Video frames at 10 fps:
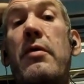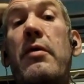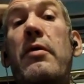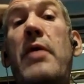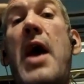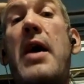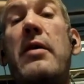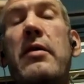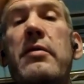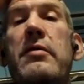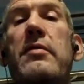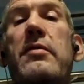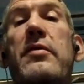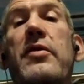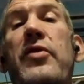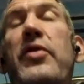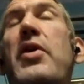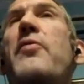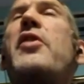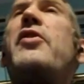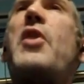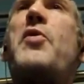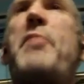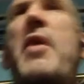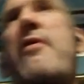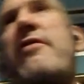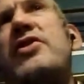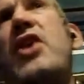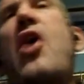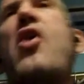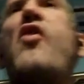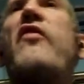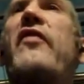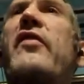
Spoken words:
Yeah. Yeah, the bit where it's cut off.